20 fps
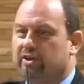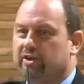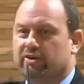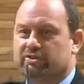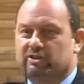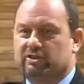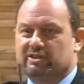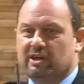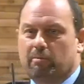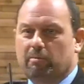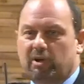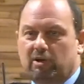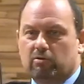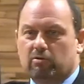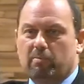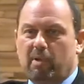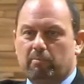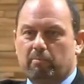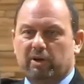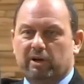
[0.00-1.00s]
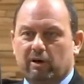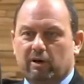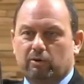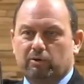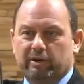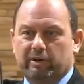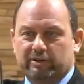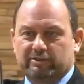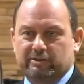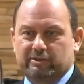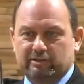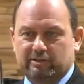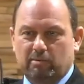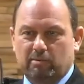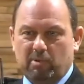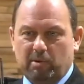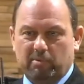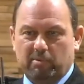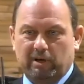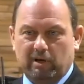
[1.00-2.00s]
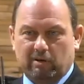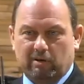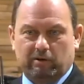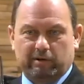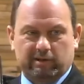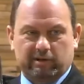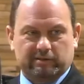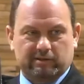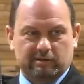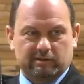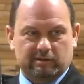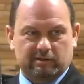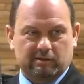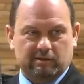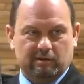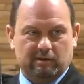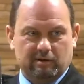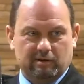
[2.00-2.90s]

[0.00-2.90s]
dusters. How many of you remember knuckle dusters? You remember knuckle dusters?